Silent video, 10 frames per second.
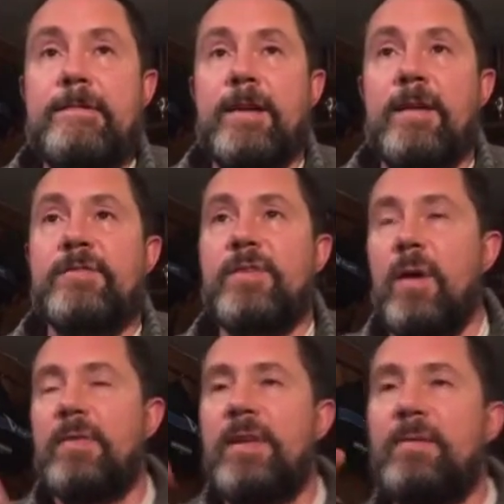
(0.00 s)
So
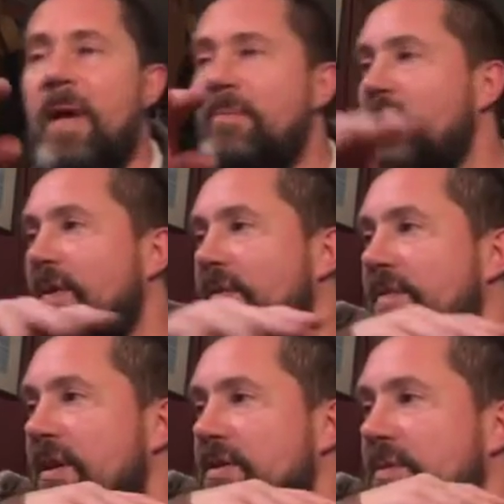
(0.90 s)
I think maybe what I'll
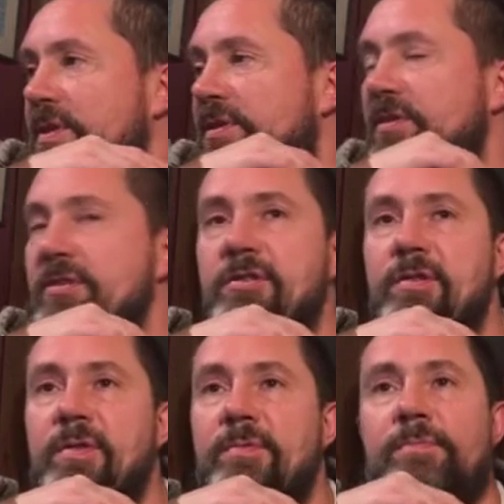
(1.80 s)
finish with is I'll just
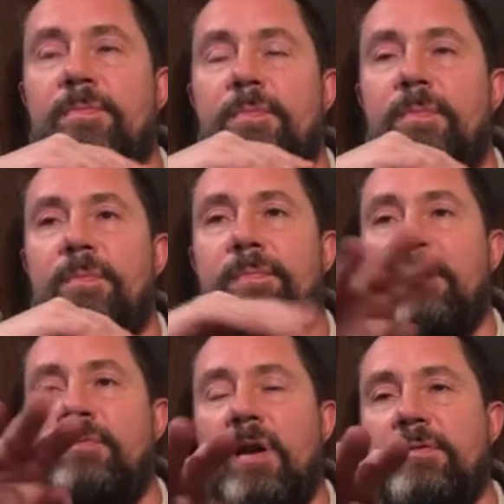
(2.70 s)
do a
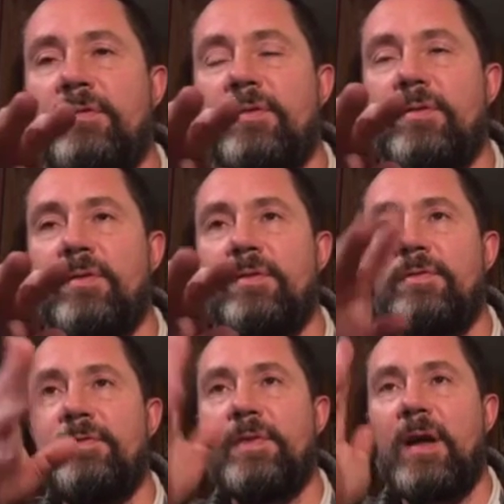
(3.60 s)
run through
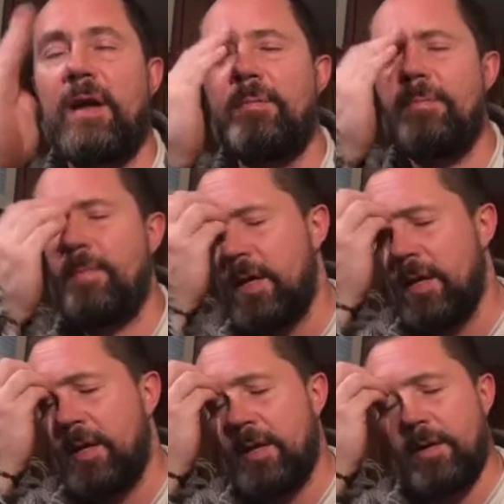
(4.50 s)
of
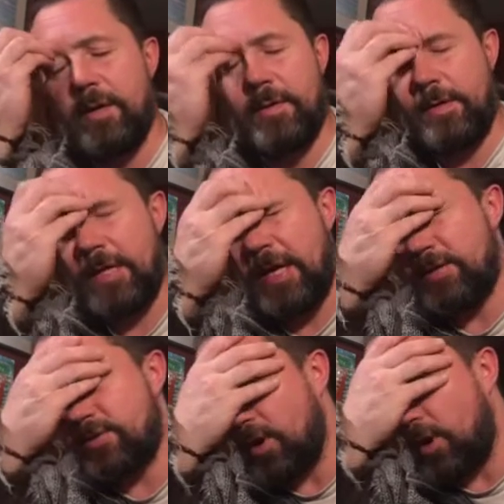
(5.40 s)
the
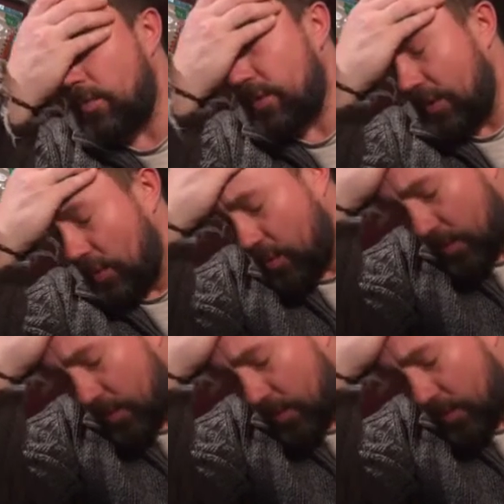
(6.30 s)
intro with the horn